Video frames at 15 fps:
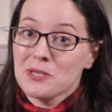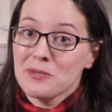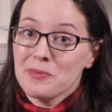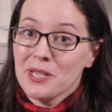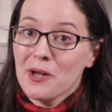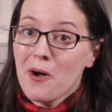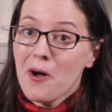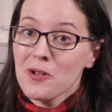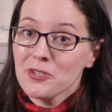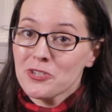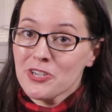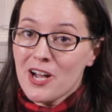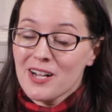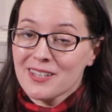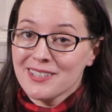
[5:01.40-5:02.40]
to be called
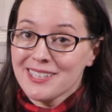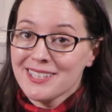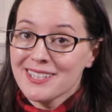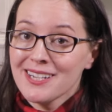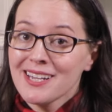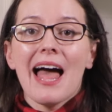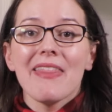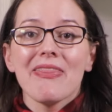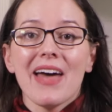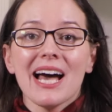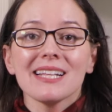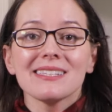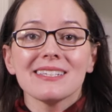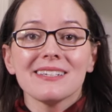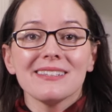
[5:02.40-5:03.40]
chocolate. And
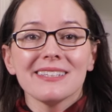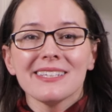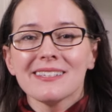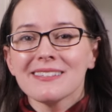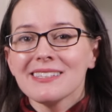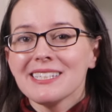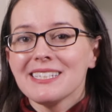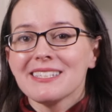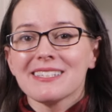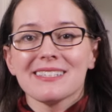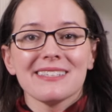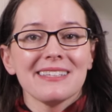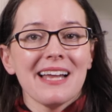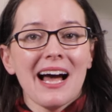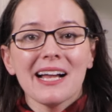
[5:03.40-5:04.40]
that's clearly
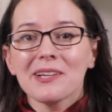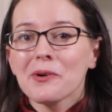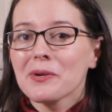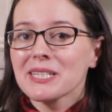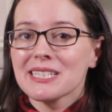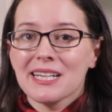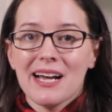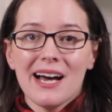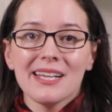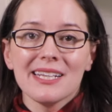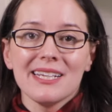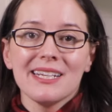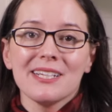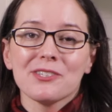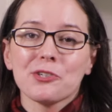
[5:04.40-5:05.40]
just not going to cut
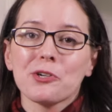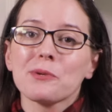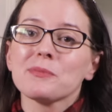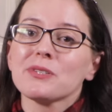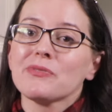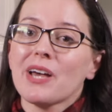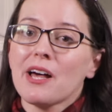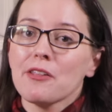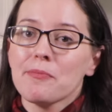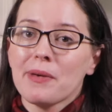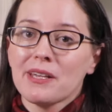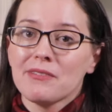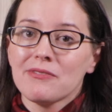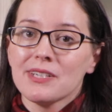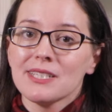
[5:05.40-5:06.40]
it in terms of health
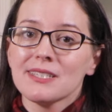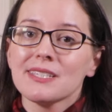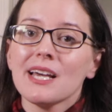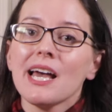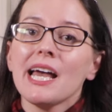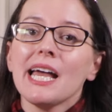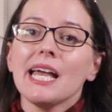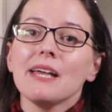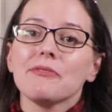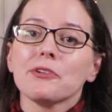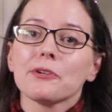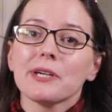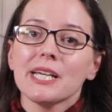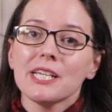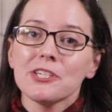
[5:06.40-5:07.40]
benefits. If
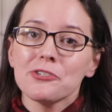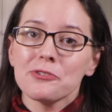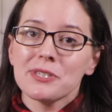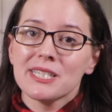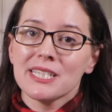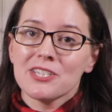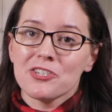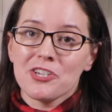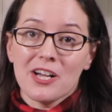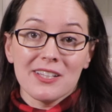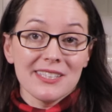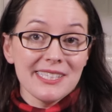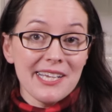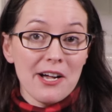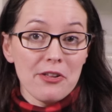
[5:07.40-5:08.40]
you're interested in
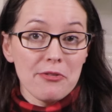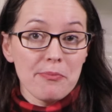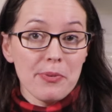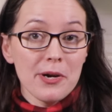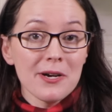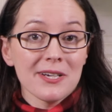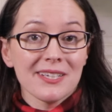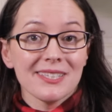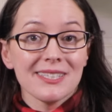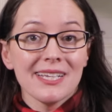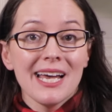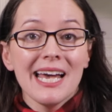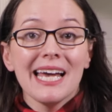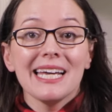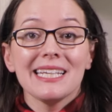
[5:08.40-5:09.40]
chocolate's health perks,
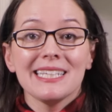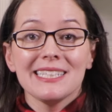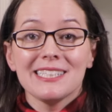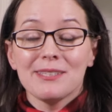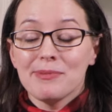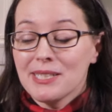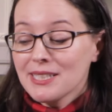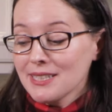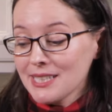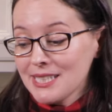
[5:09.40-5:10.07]
it needs to be at